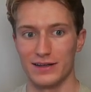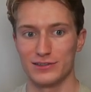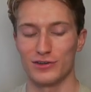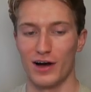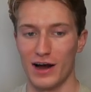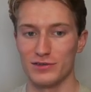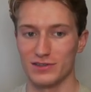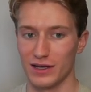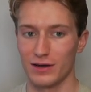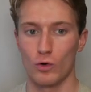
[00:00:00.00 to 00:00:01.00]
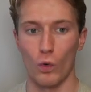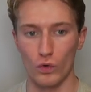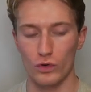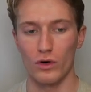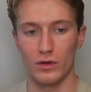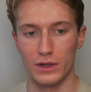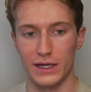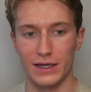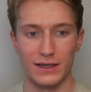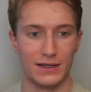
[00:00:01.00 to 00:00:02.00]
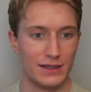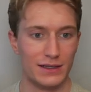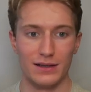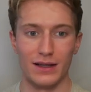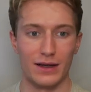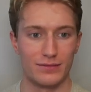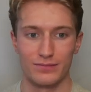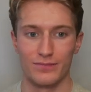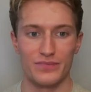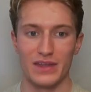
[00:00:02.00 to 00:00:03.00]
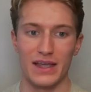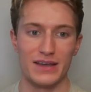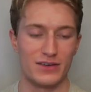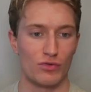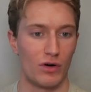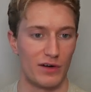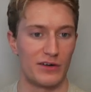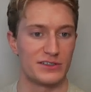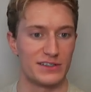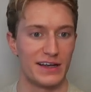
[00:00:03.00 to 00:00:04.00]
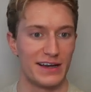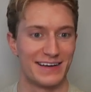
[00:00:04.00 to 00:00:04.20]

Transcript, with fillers: So I was like cold calling like 8 to 12 hours a day.